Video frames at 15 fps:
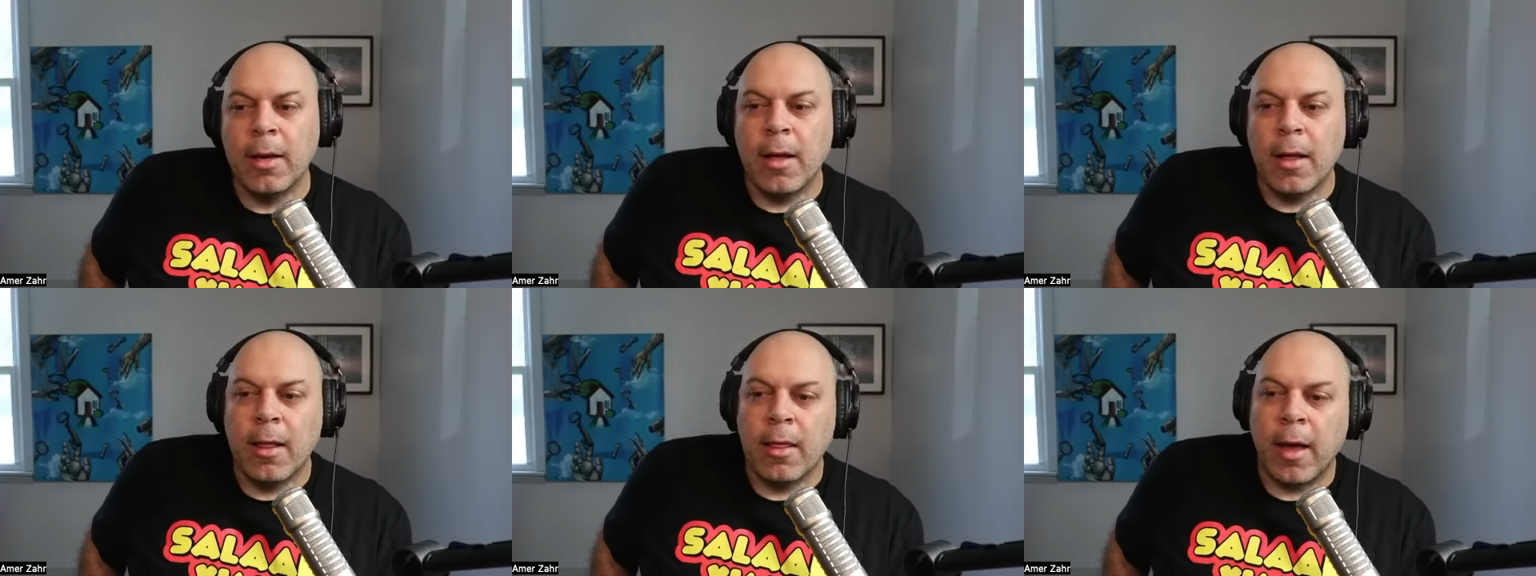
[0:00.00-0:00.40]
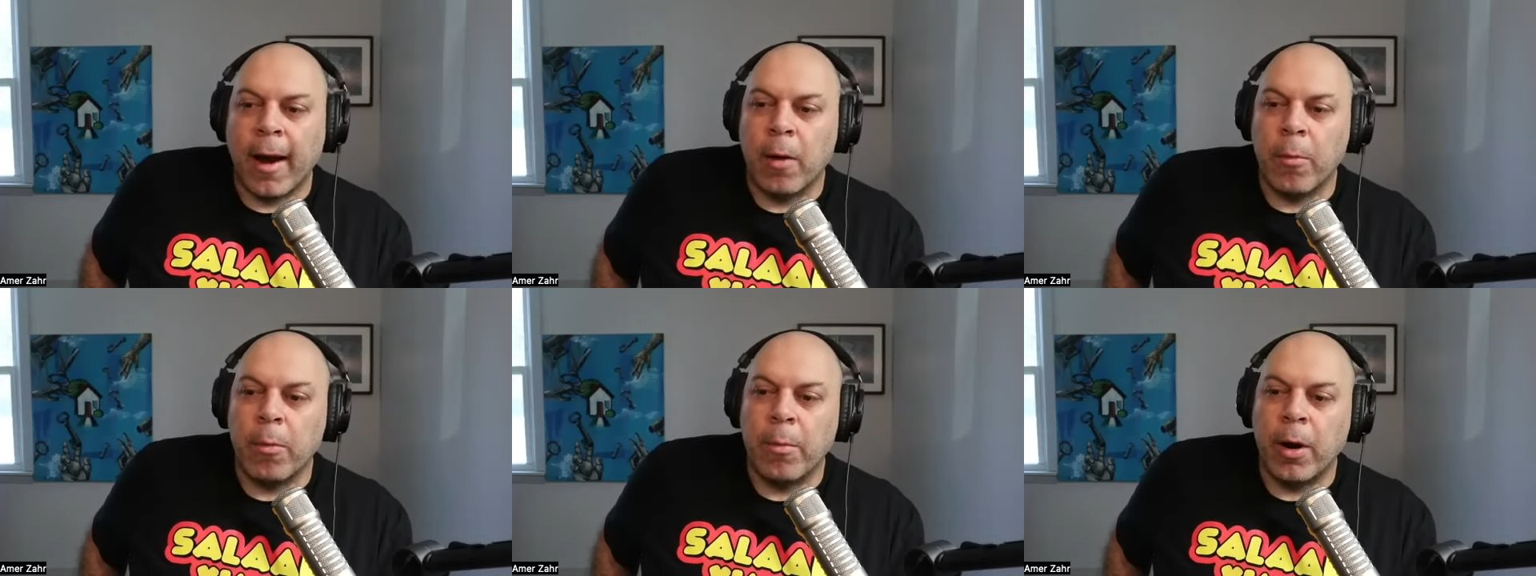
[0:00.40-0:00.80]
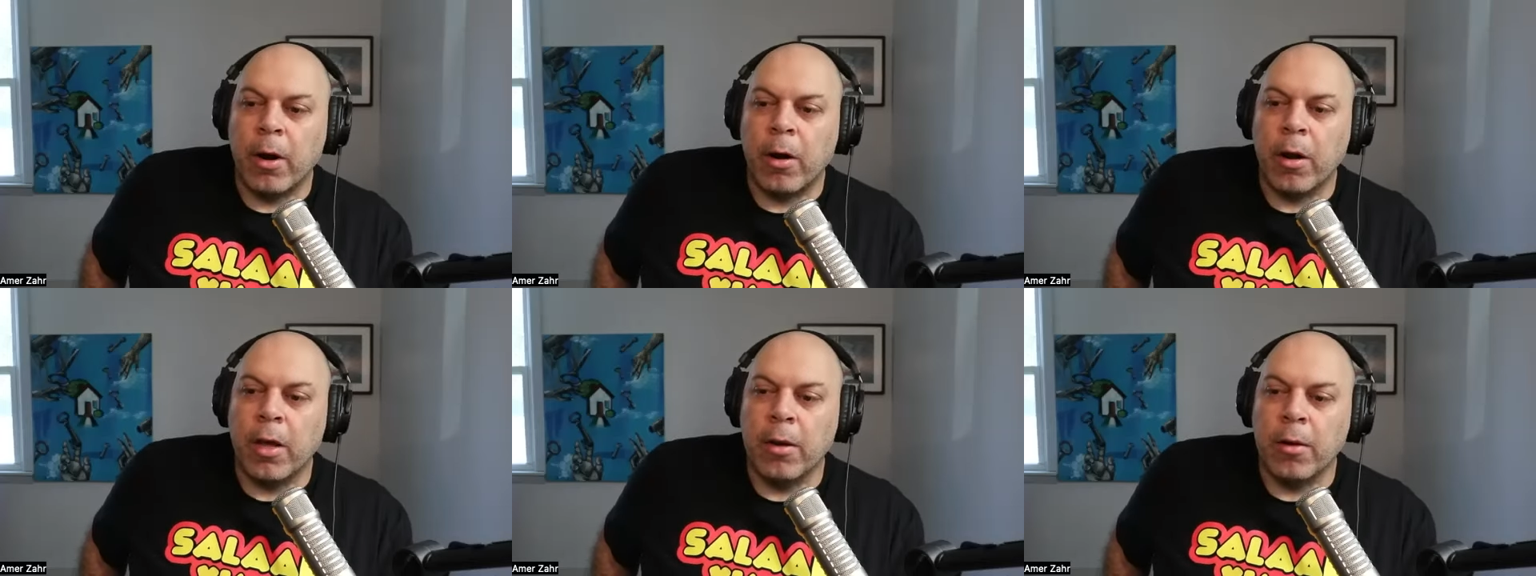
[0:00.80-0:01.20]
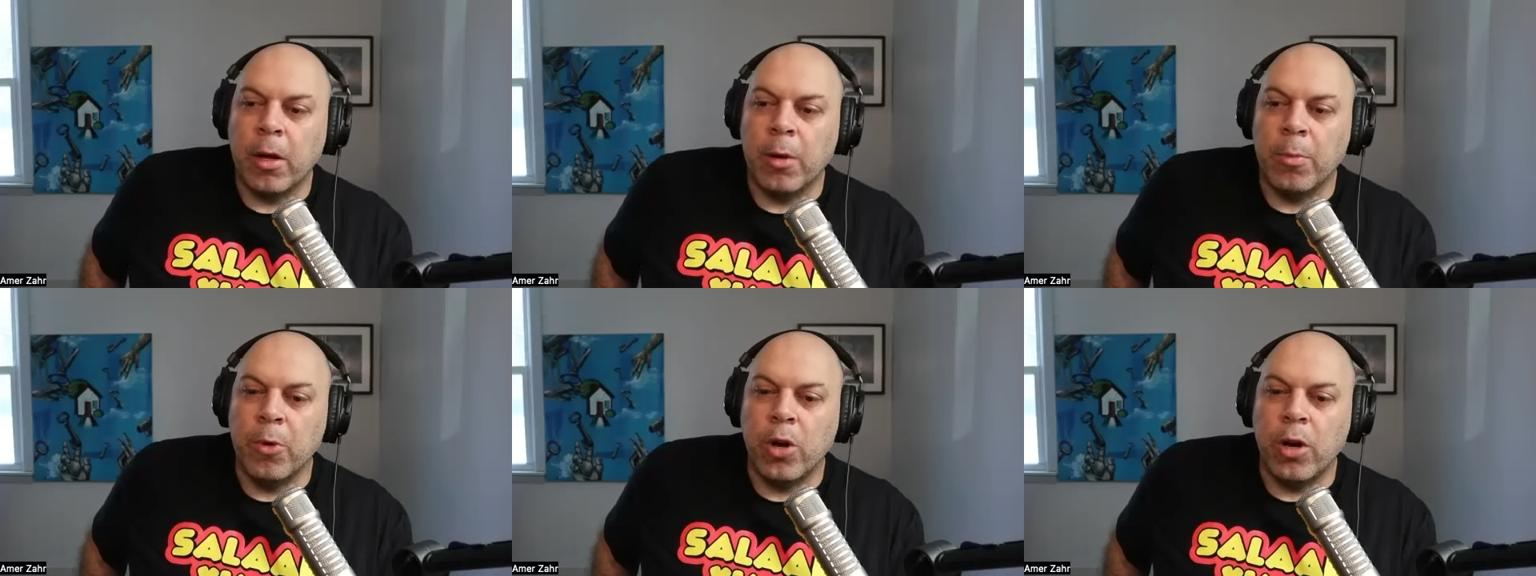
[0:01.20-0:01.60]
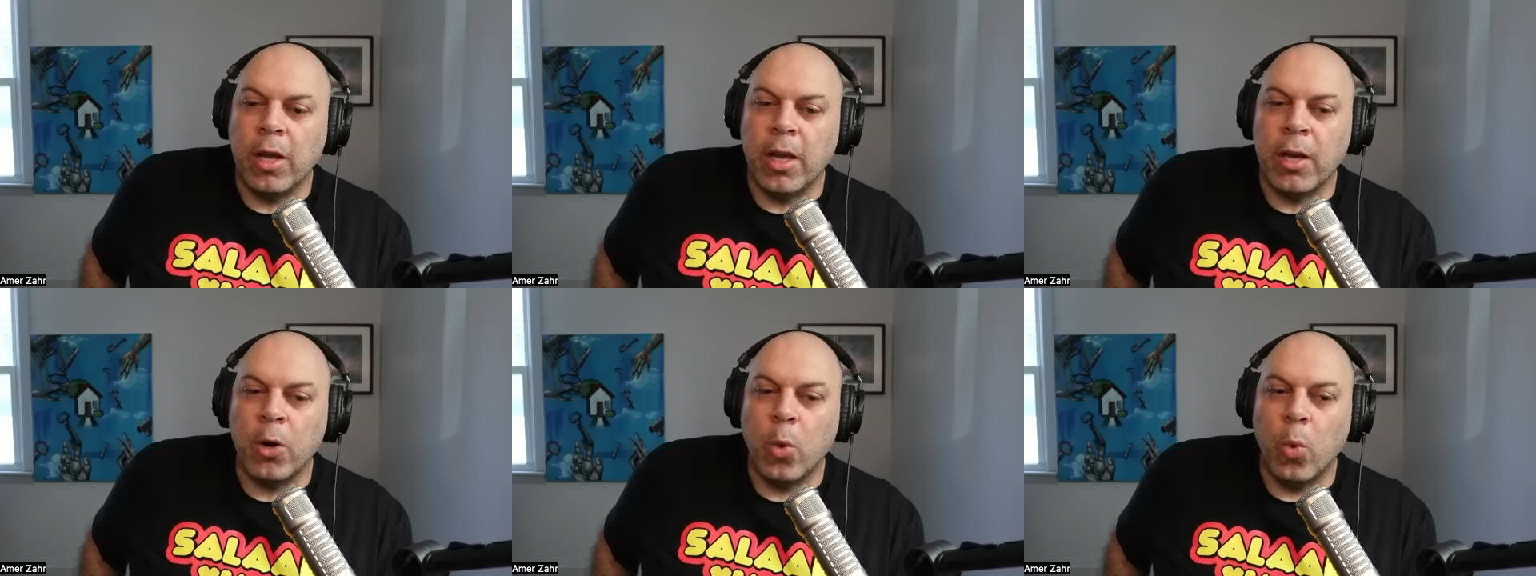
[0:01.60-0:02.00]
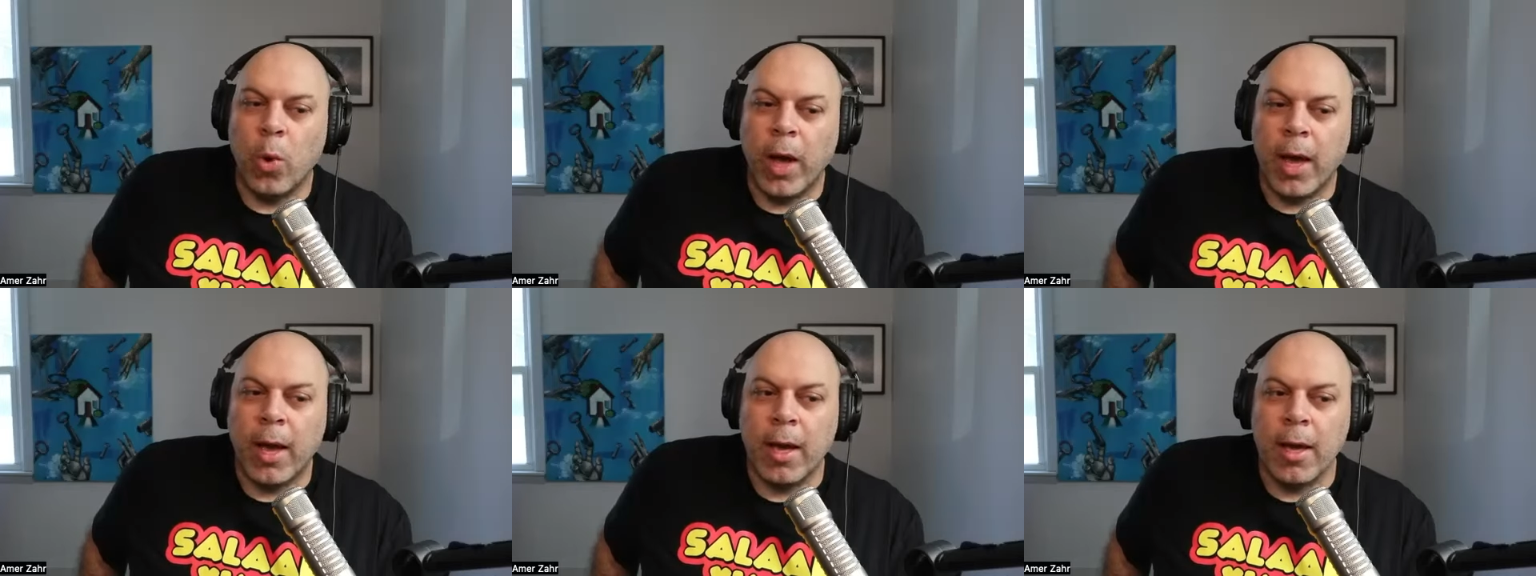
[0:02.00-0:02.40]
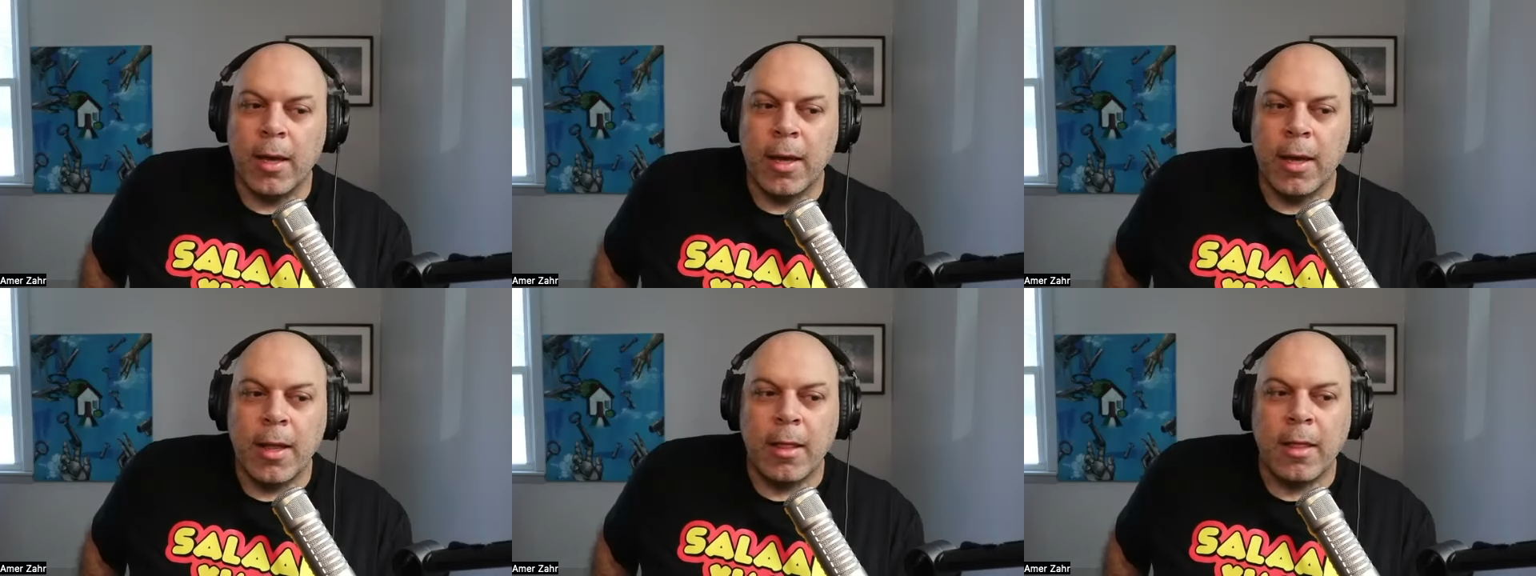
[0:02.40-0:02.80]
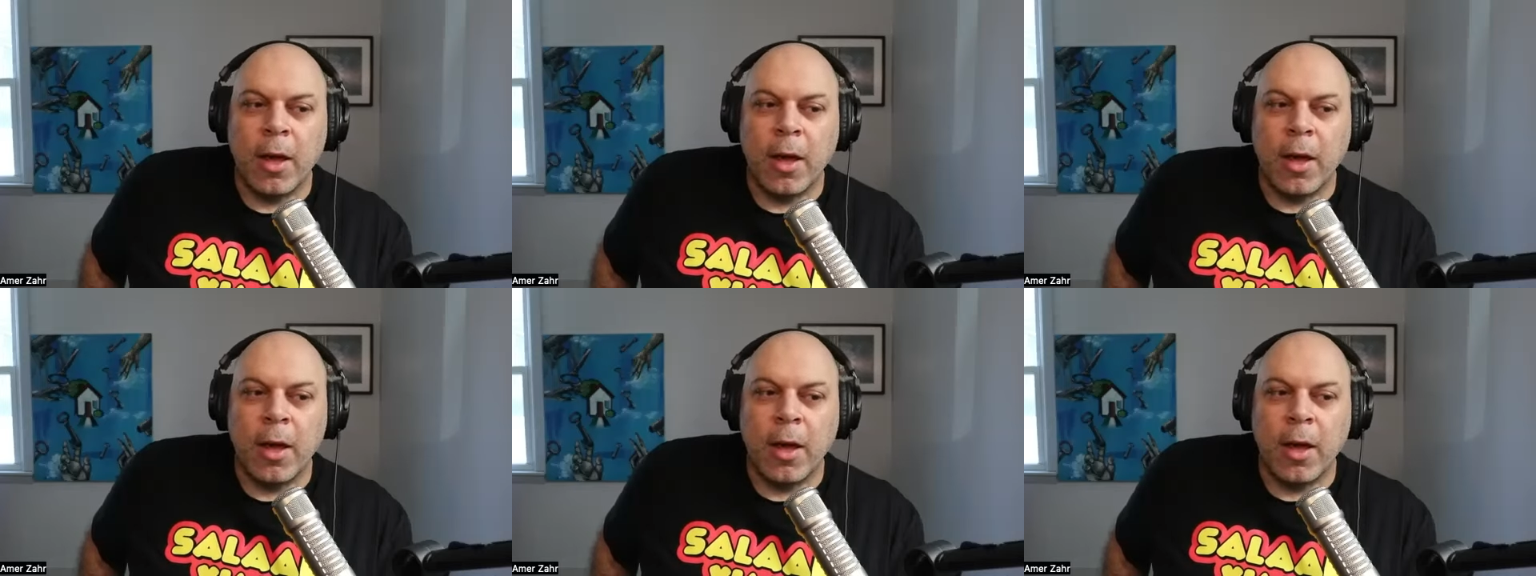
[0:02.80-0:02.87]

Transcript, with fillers: the Arab American community in a way